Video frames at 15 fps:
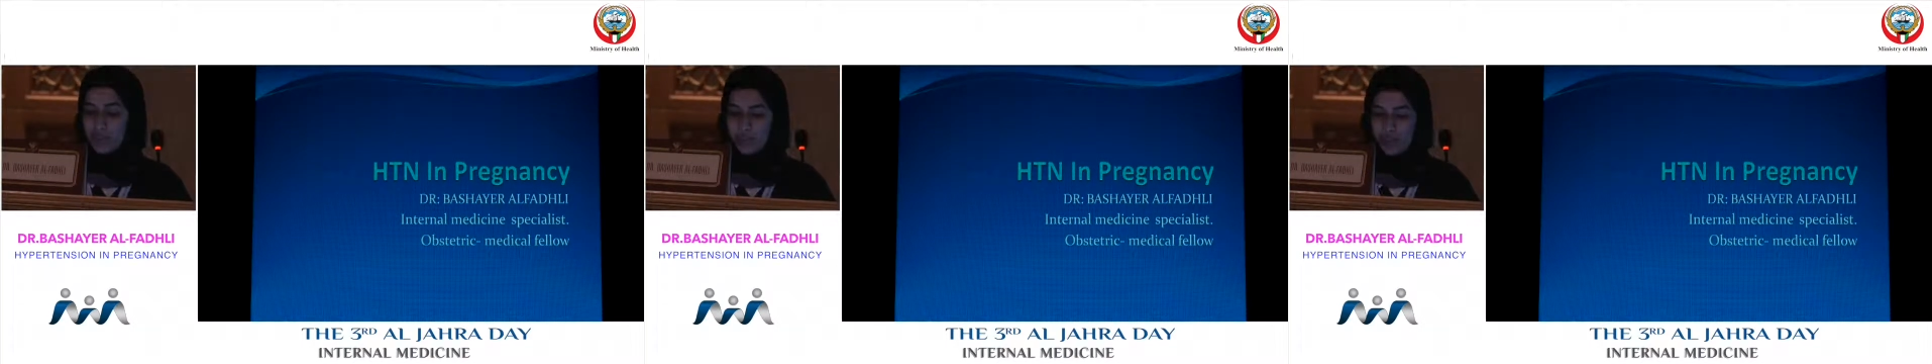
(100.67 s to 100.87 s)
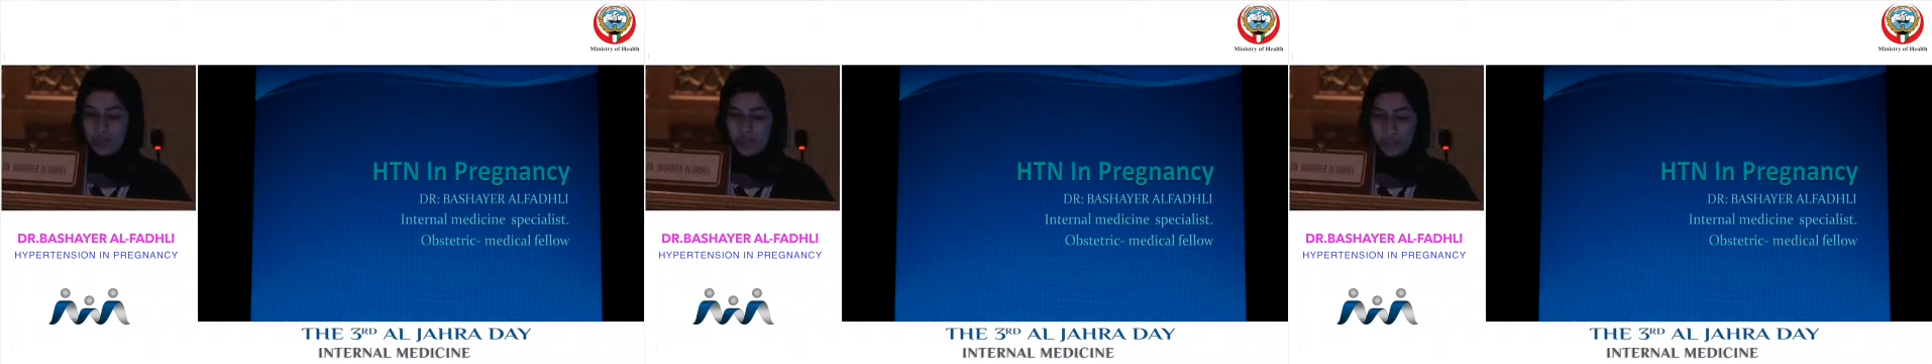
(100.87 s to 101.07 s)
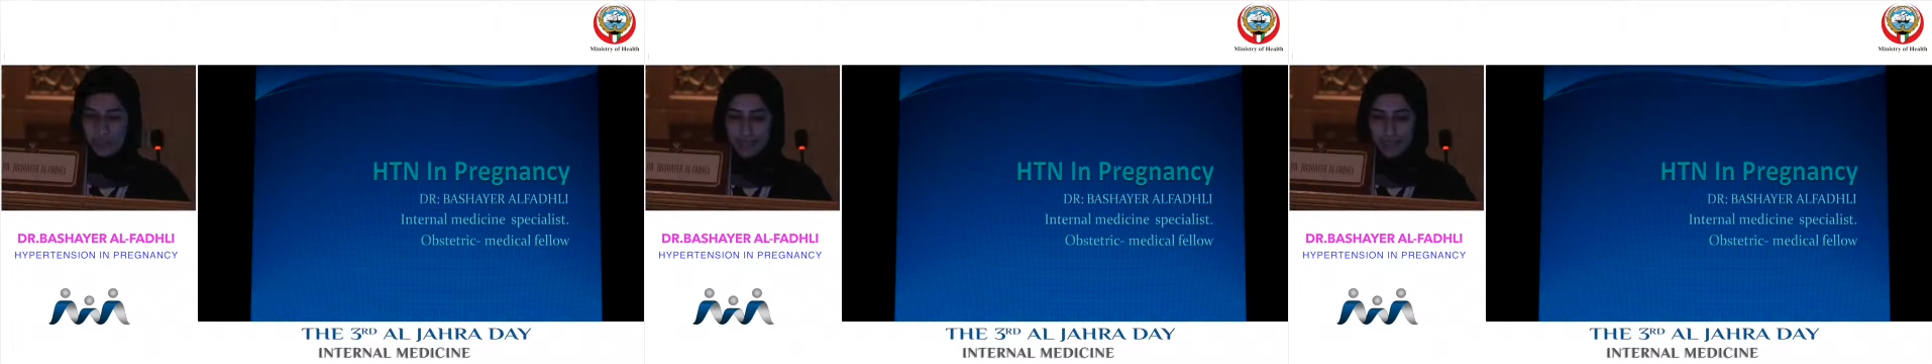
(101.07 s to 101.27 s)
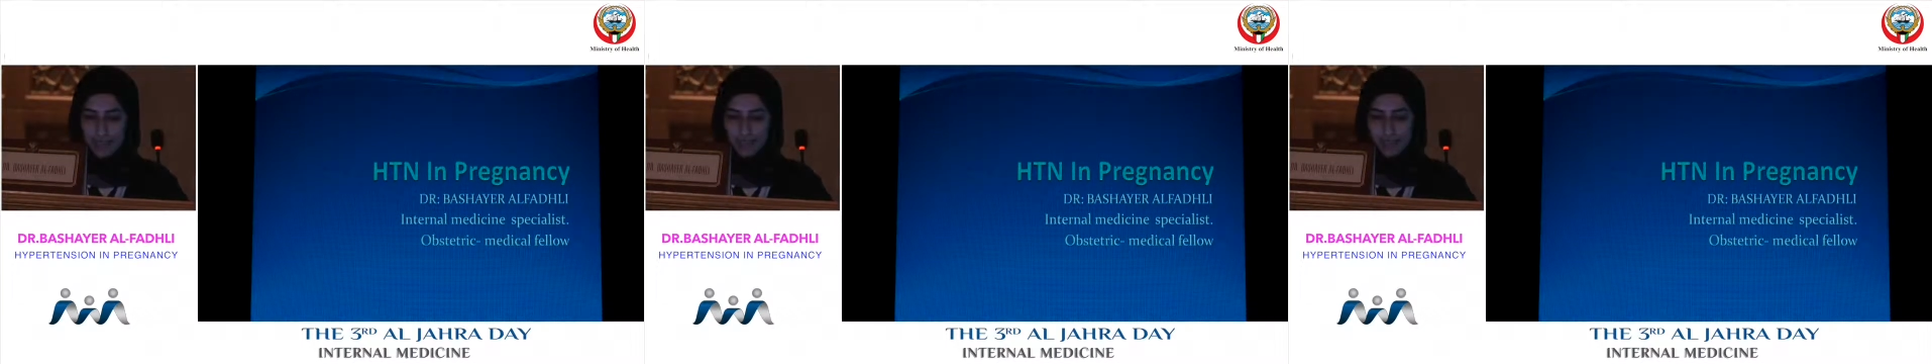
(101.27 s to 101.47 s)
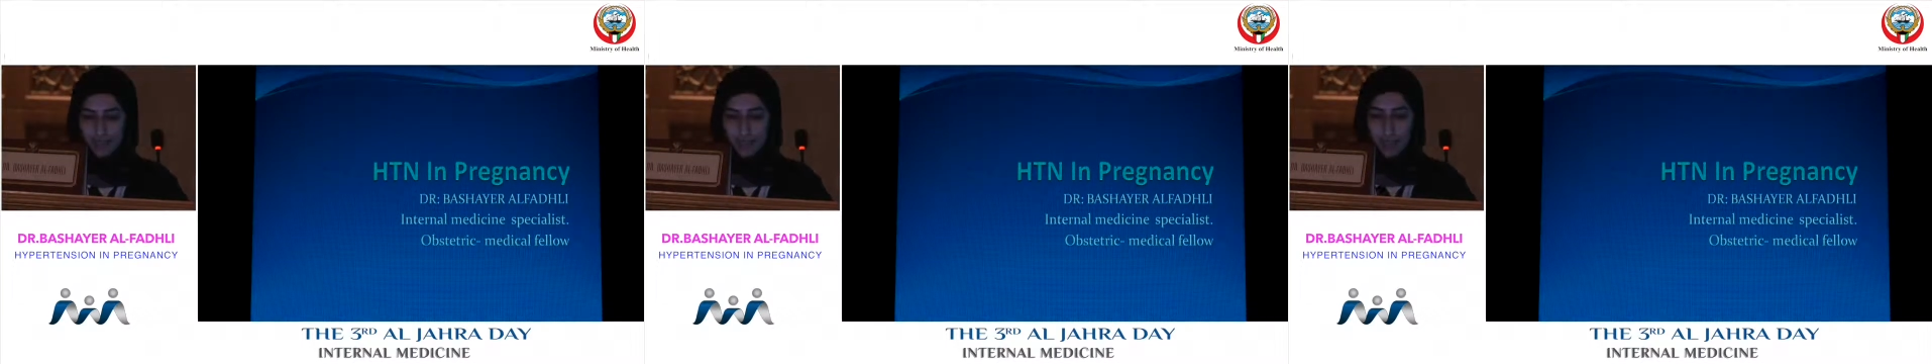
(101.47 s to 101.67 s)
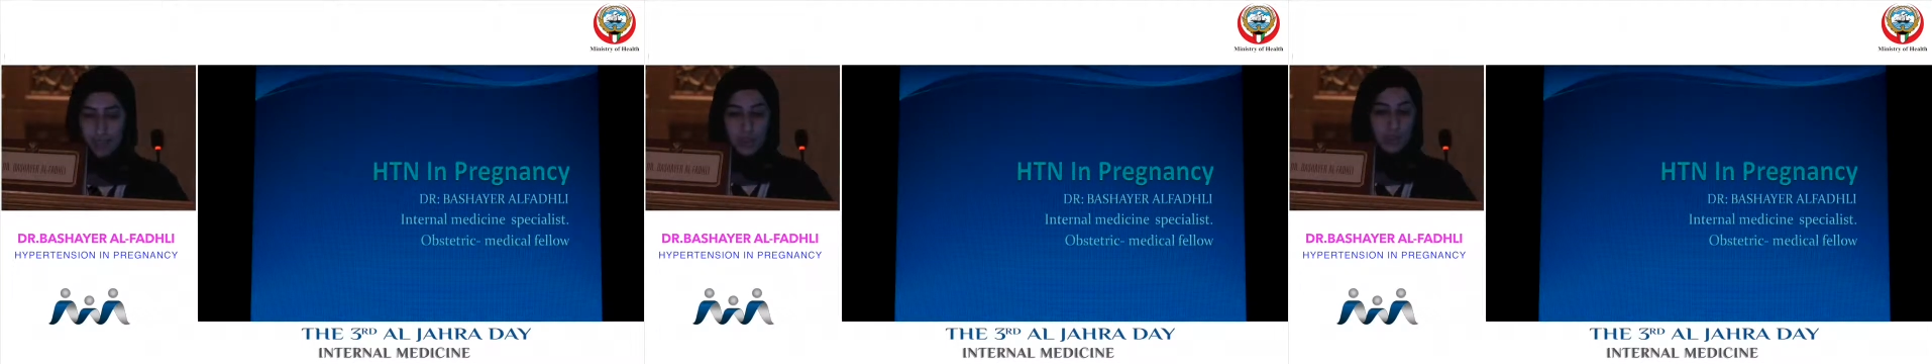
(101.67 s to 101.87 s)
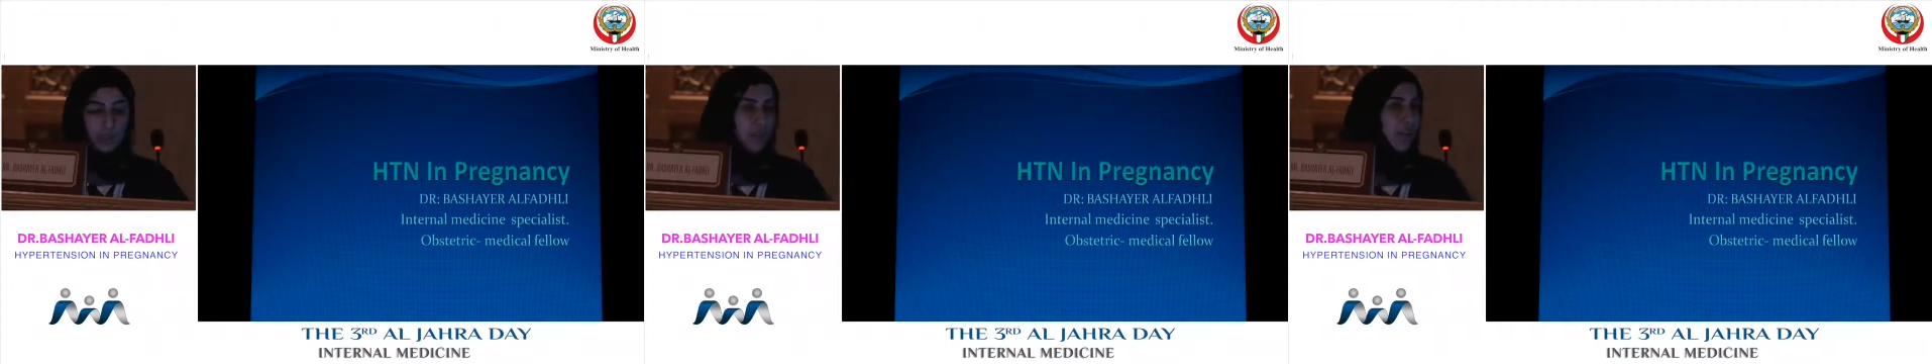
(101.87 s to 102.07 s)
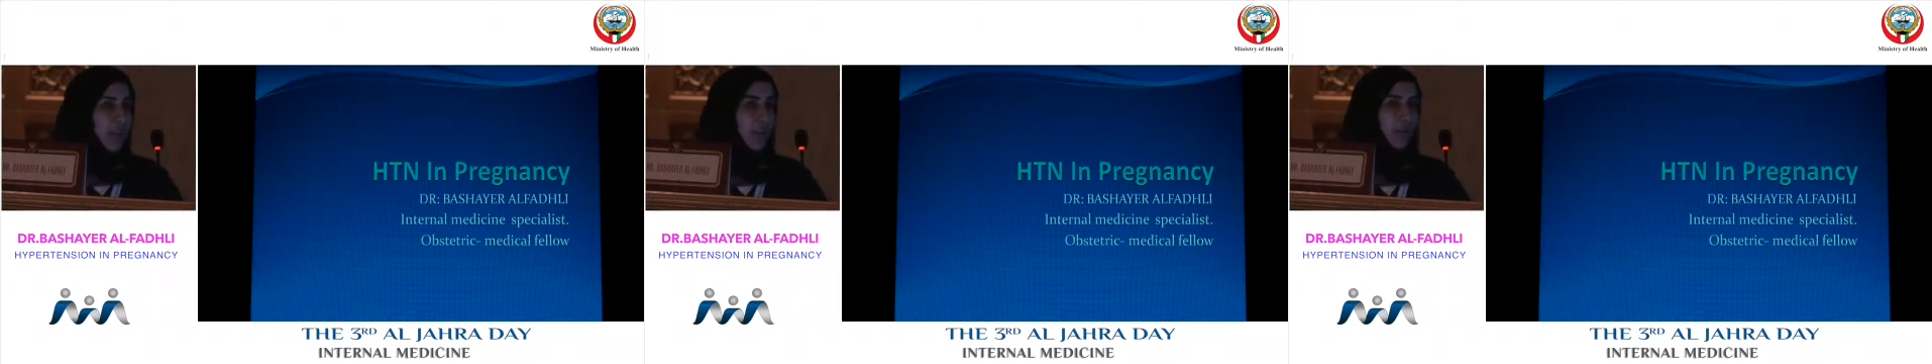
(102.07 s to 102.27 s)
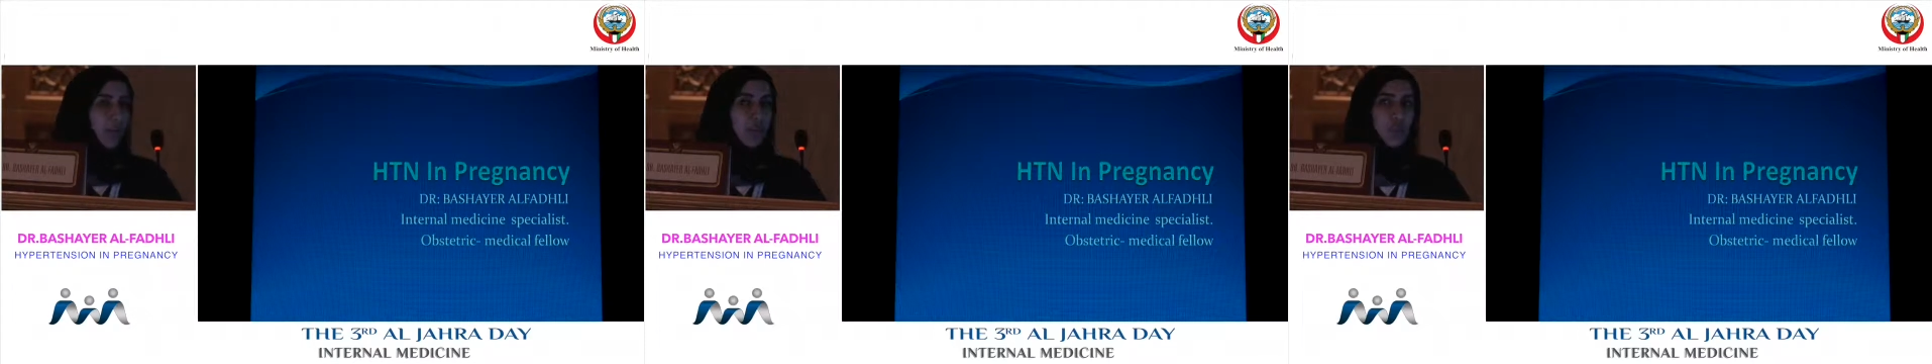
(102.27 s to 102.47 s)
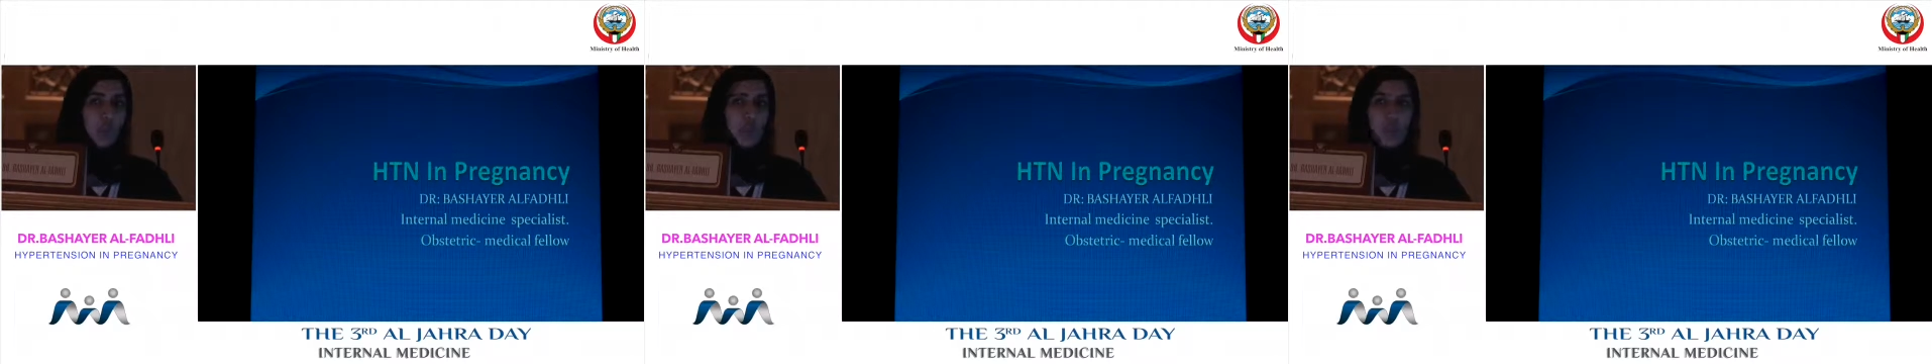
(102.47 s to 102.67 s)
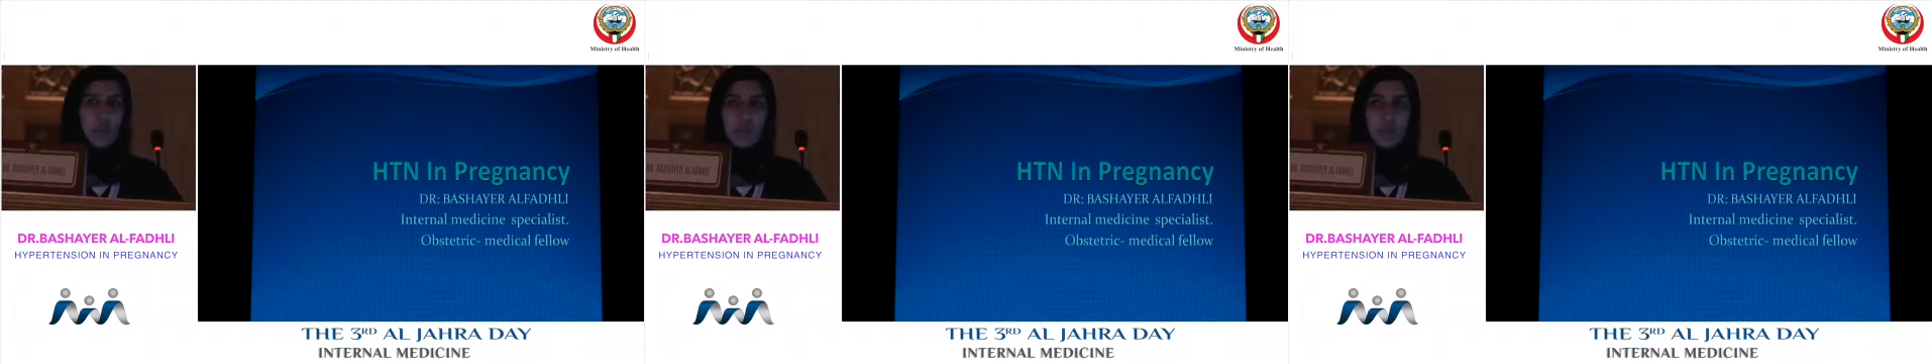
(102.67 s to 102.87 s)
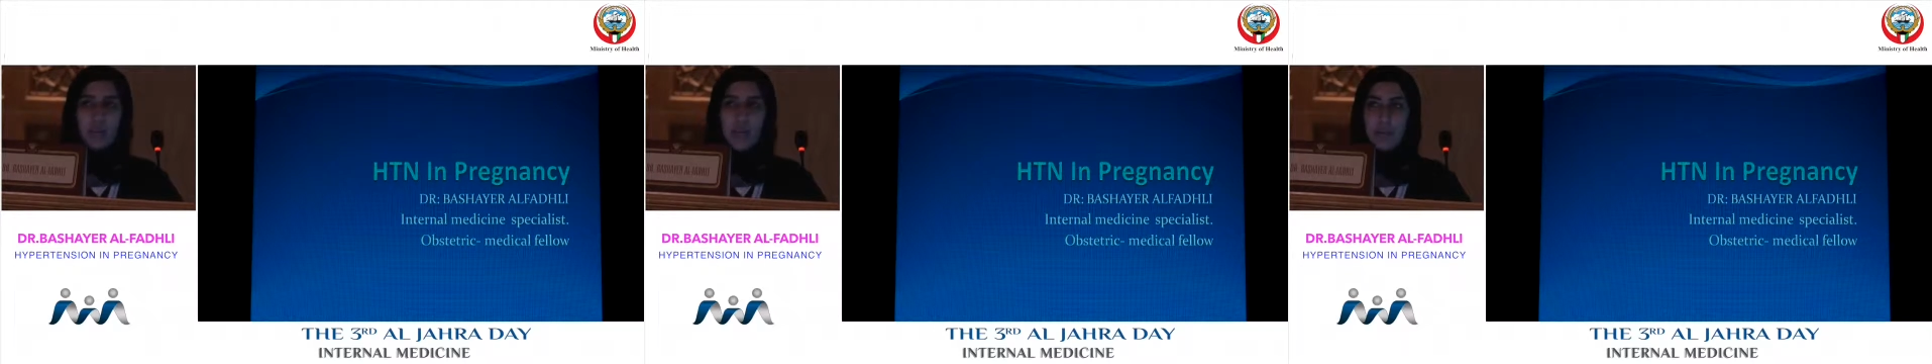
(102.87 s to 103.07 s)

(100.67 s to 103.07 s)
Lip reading: conference. Today I will talk about